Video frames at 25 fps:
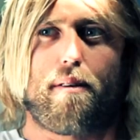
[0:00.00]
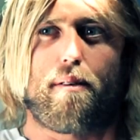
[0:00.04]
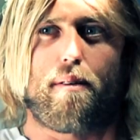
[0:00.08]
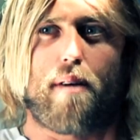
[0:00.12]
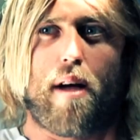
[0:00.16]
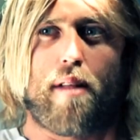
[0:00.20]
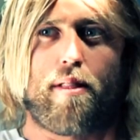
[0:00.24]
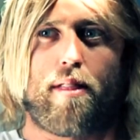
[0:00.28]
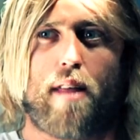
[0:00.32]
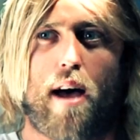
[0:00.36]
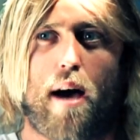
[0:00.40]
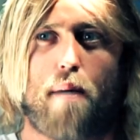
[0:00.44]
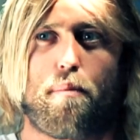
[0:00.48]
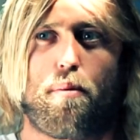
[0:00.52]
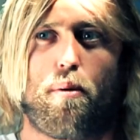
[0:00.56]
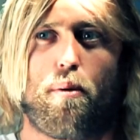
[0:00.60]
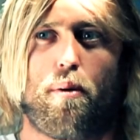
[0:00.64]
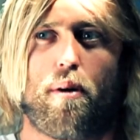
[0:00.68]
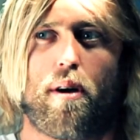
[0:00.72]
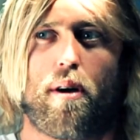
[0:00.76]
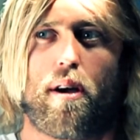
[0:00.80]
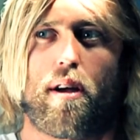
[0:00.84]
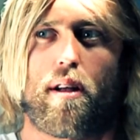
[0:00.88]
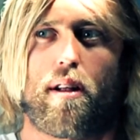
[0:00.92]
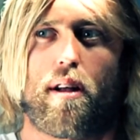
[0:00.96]
At that
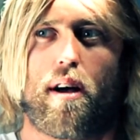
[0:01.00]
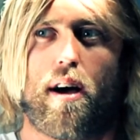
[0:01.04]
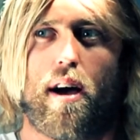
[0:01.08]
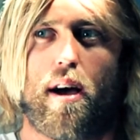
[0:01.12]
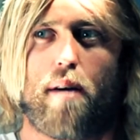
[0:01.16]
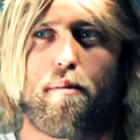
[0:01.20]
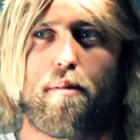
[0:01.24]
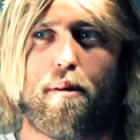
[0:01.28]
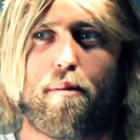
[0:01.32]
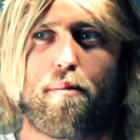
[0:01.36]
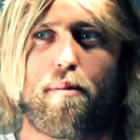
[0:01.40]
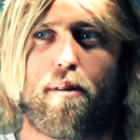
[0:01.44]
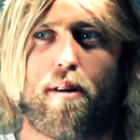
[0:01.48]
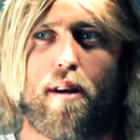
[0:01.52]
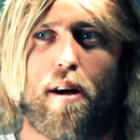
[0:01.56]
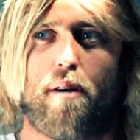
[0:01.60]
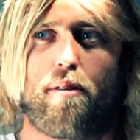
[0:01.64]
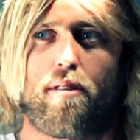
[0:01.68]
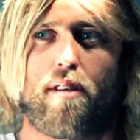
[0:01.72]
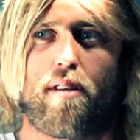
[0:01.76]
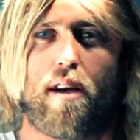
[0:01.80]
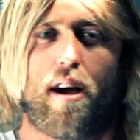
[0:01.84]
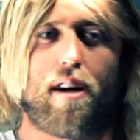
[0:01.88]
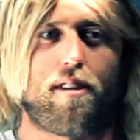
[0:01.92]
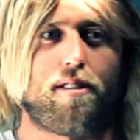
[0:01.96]
point, I remember I
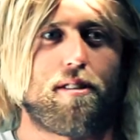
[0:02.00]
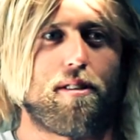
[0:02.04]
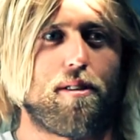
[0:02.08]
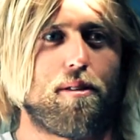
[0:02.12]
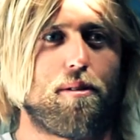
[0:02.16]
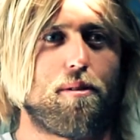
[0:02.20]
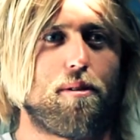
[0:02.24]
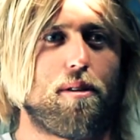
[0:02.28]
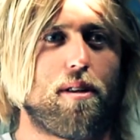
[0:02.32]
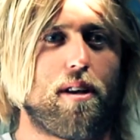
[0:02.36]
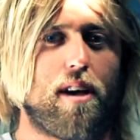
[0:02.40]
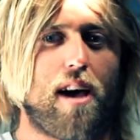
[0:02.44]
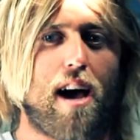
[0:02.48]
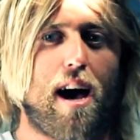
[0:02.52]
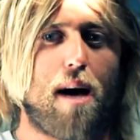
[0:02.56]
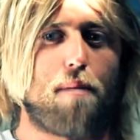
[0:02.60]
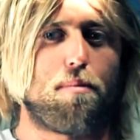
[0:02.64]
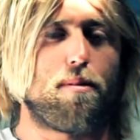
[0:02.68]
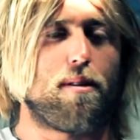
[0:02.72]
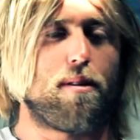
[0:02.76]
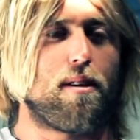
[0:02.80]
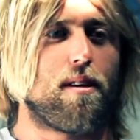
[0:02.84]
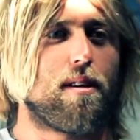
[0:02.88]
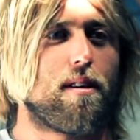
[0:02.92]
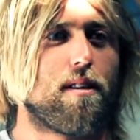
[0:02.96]
was actually really
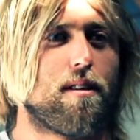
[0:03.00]
happy.